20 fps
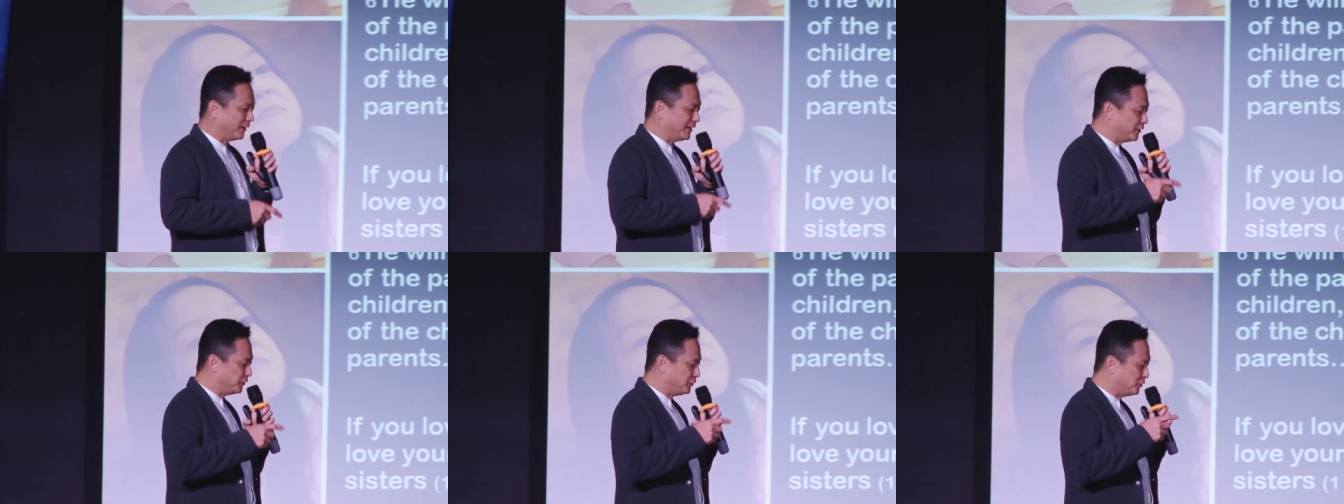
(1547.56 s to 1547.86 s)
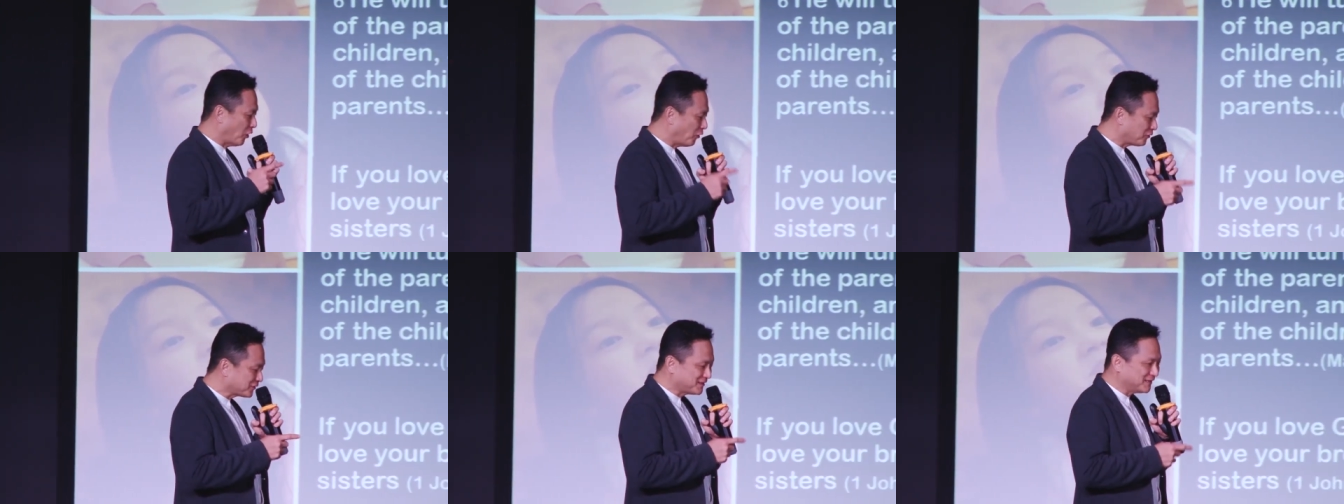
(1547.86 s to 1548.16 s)
and when the
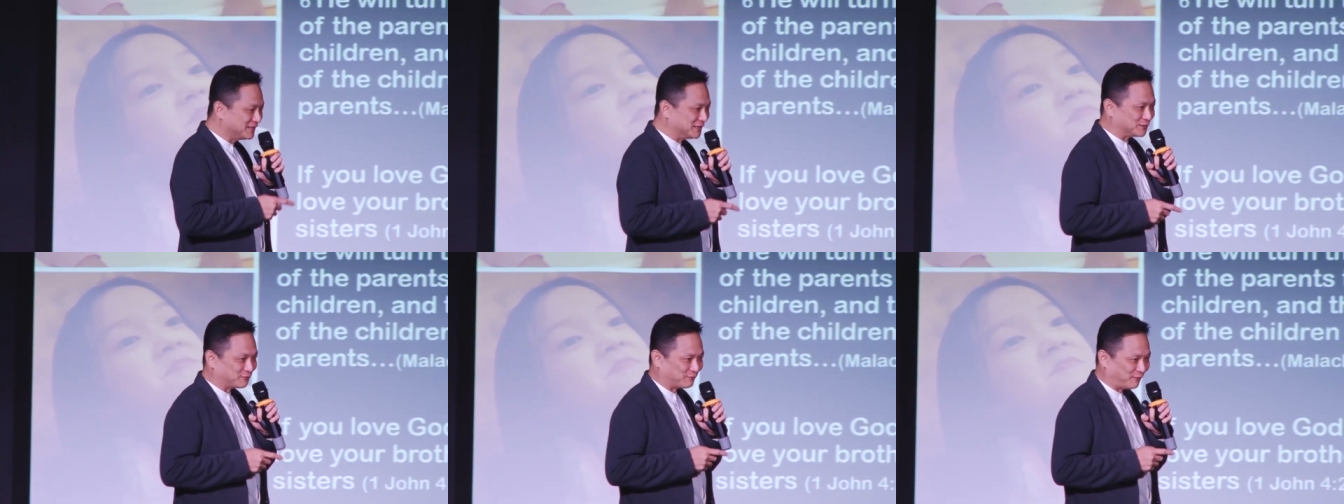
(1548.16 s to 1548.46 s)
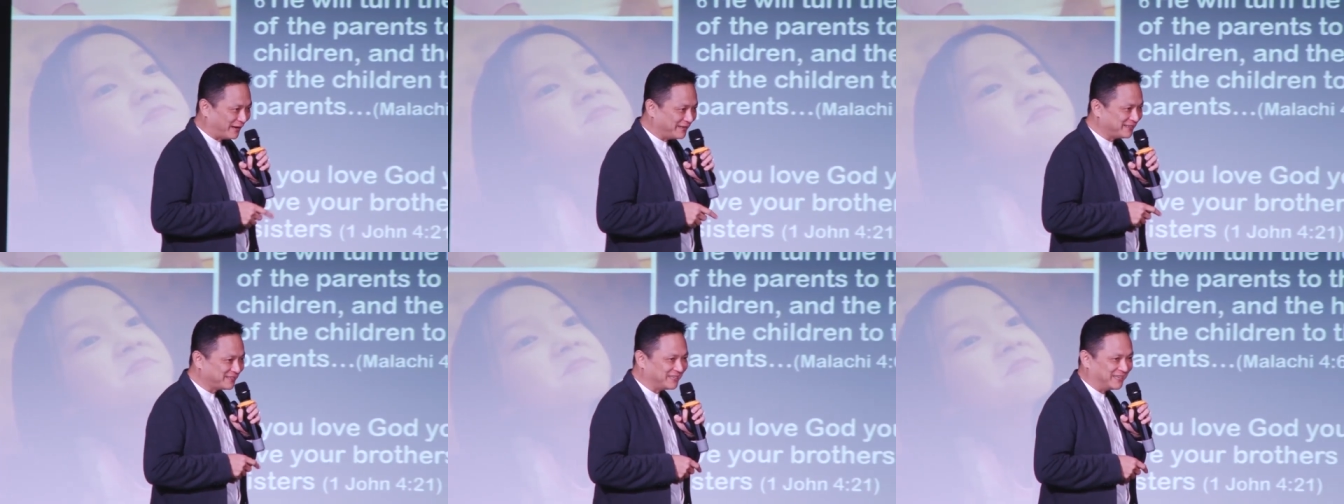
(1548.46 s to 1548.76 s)
doctor is
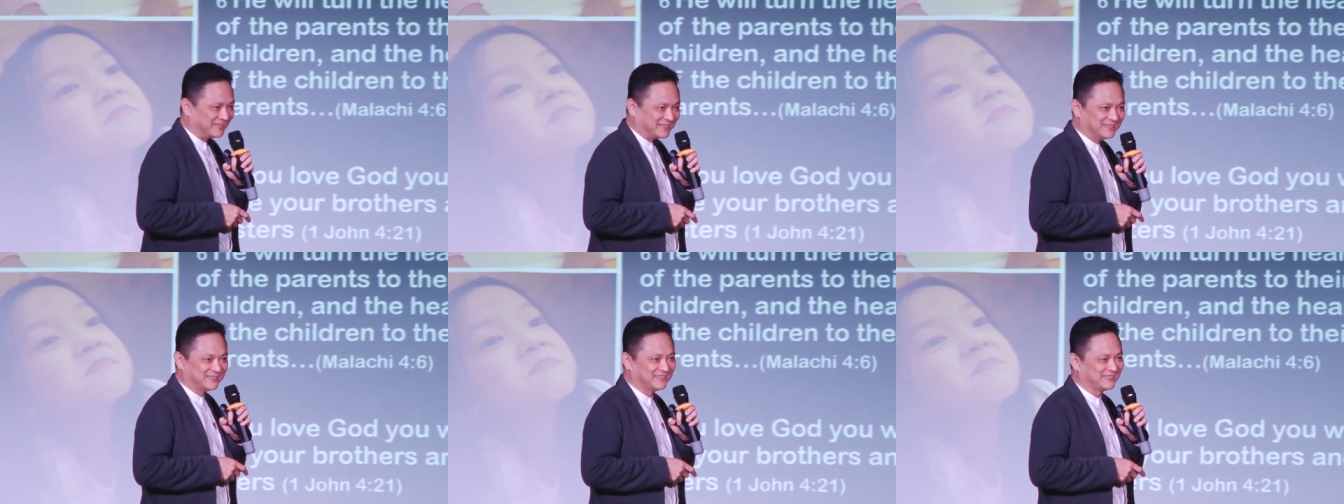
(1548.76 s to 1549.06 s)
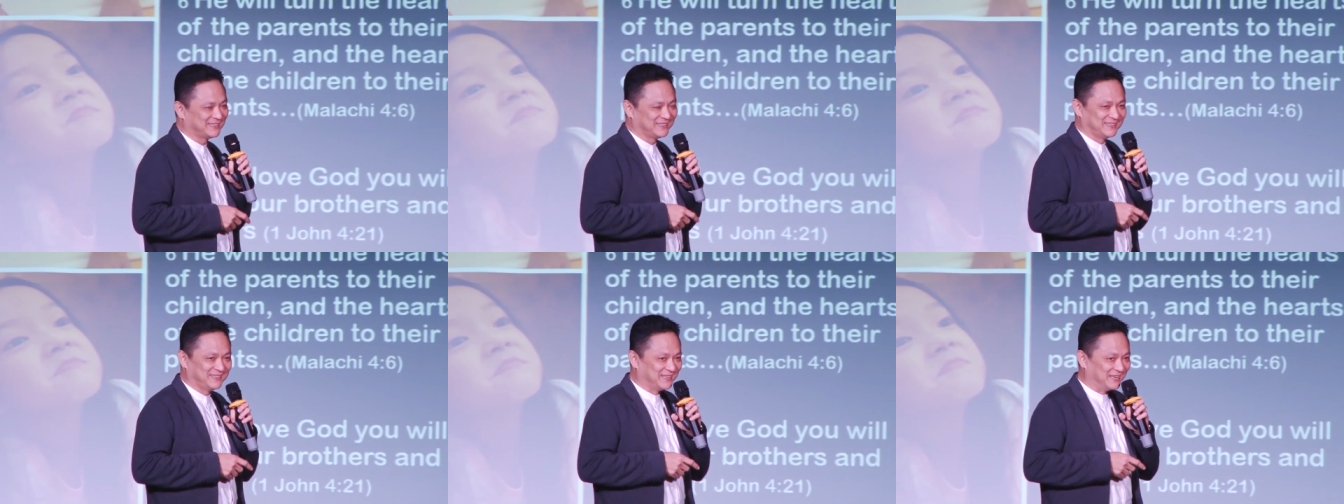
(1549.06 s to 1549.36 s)
frantic,
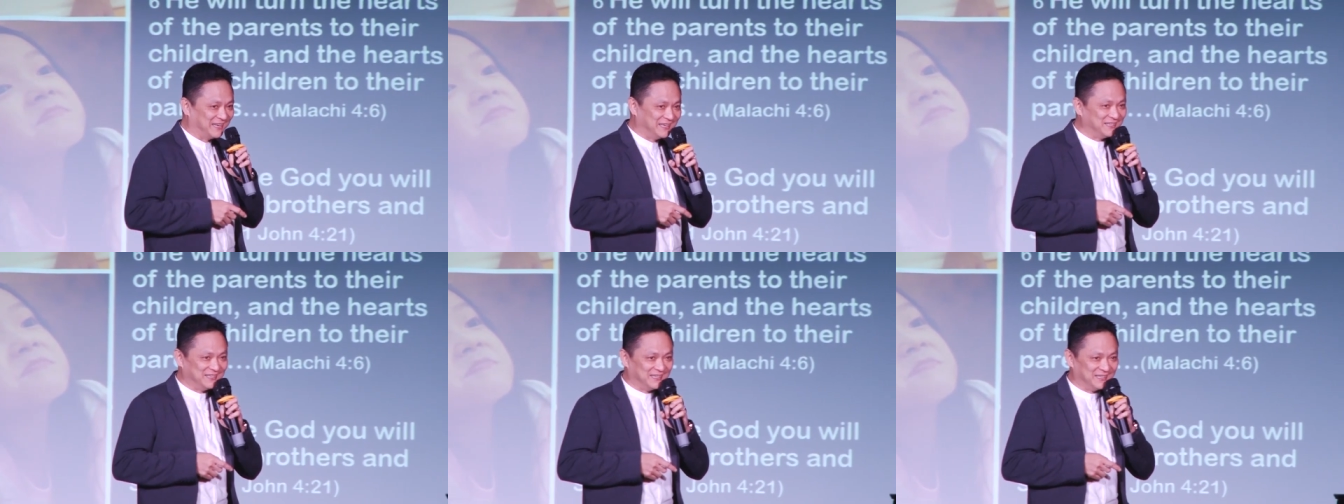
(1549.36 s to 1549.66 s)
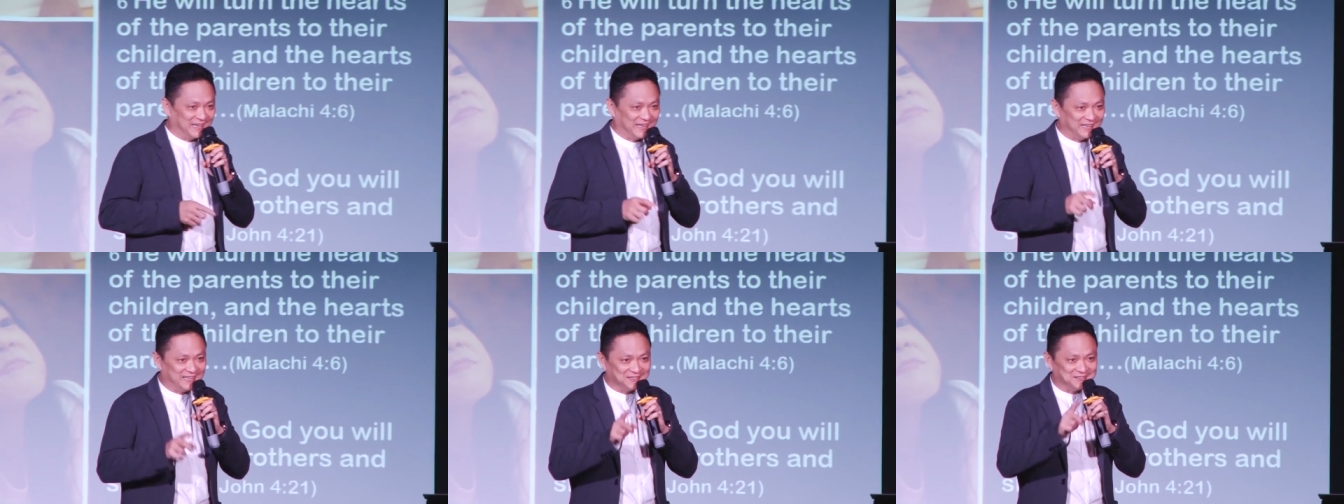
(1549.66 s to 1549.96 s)
it,
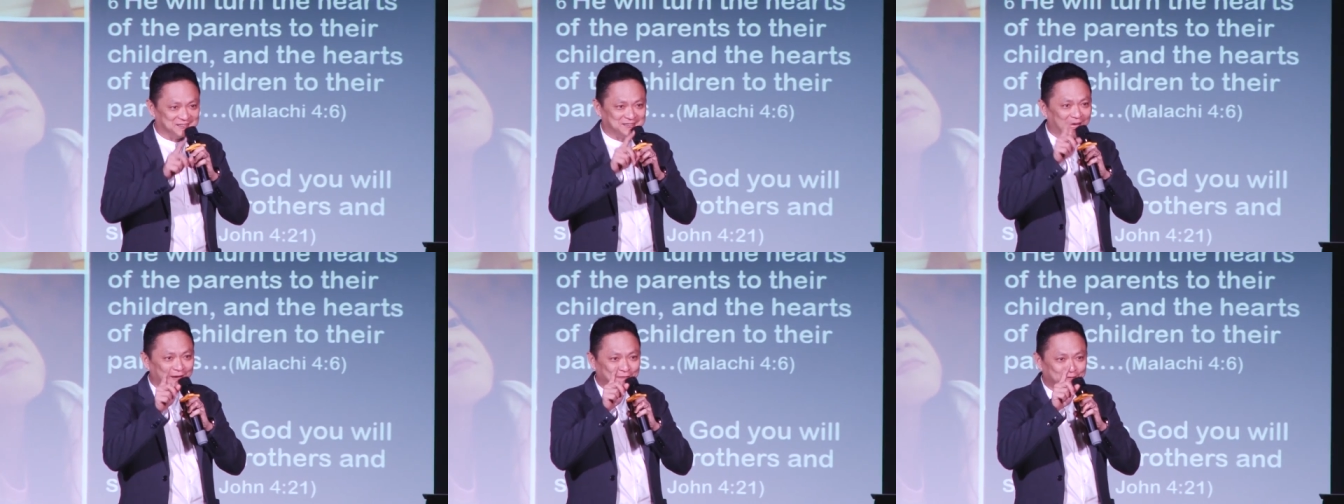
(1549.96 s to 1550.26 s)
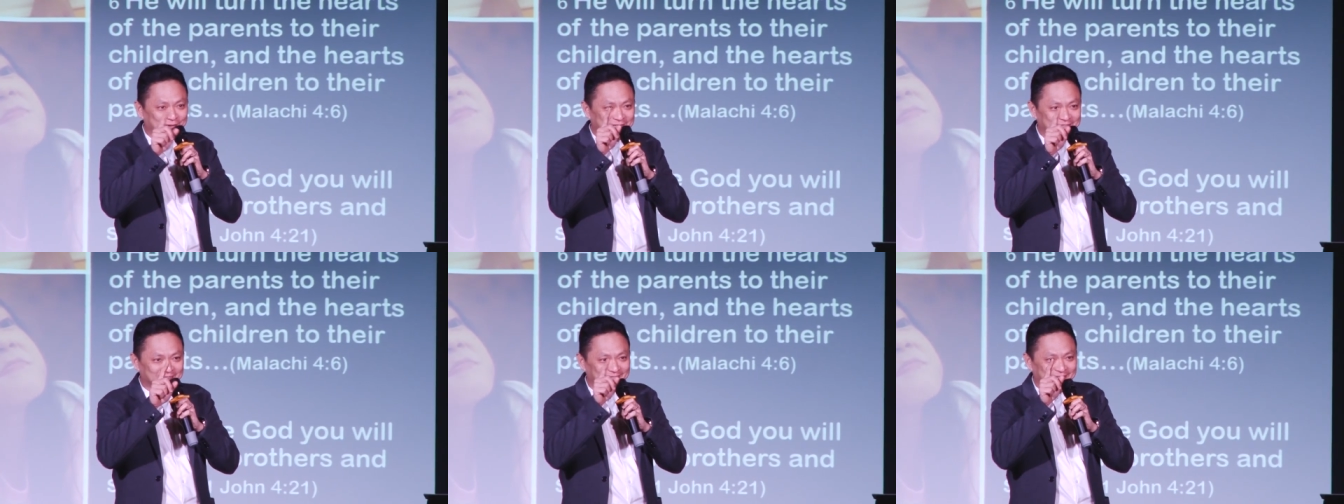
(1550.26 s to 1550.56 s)
it is
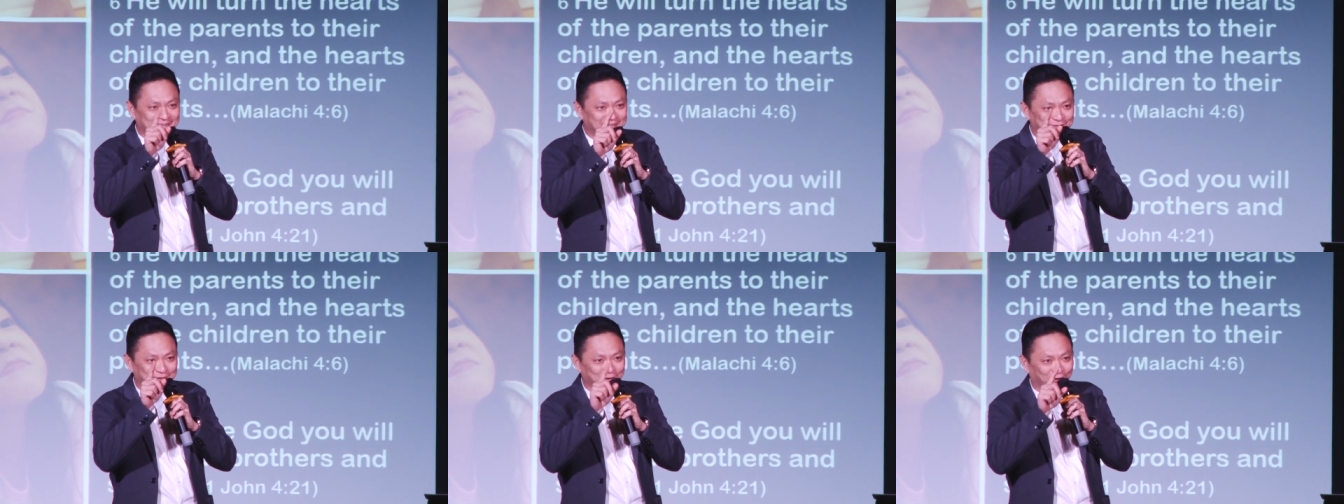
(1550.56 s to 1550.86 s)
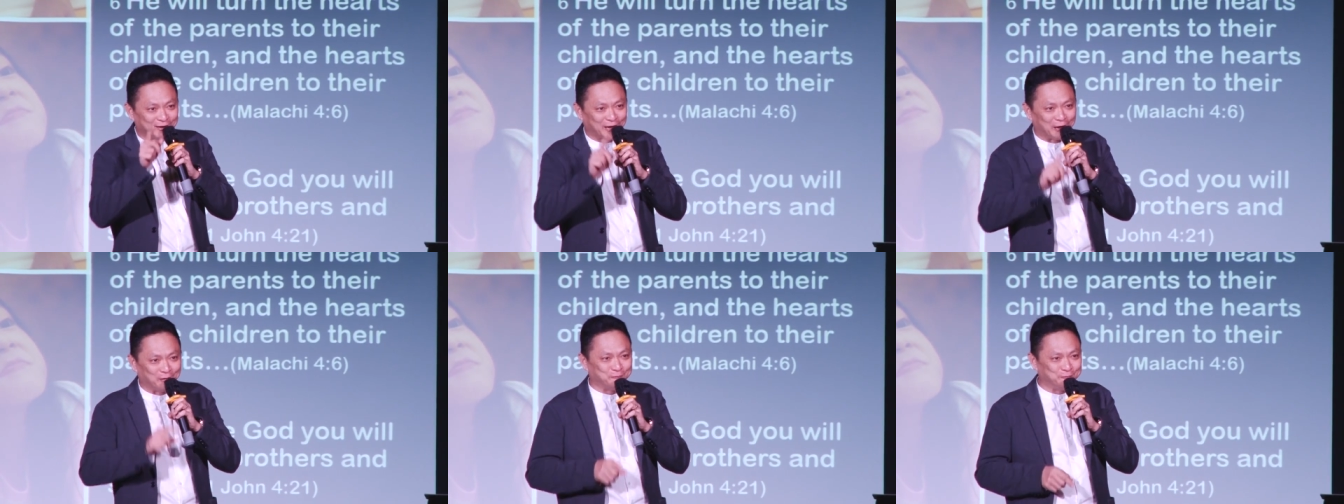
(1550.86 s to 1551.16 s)
definitely
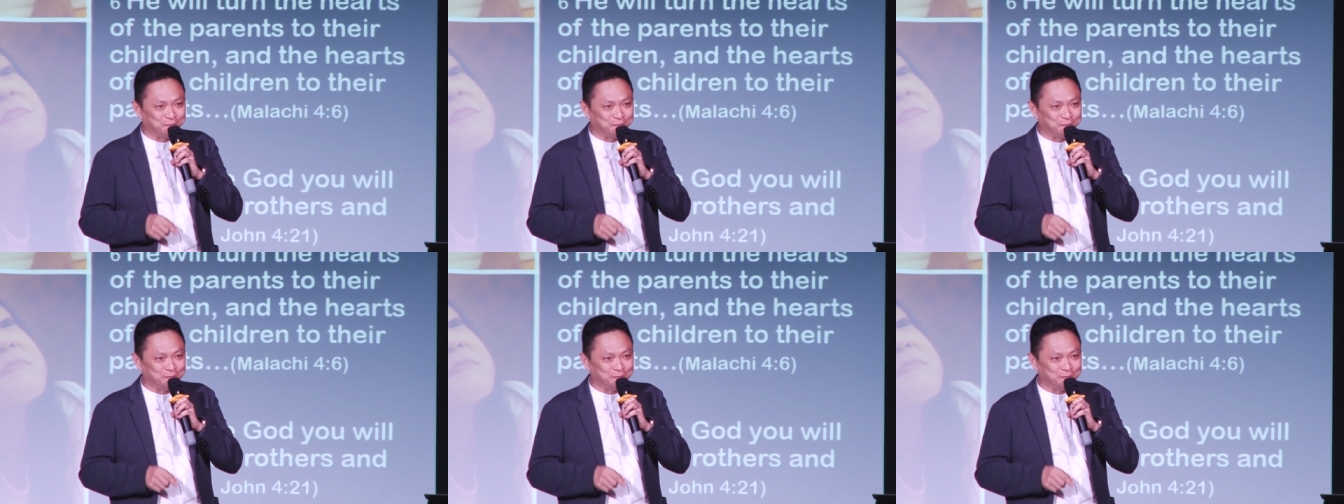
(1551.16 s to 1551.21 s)
not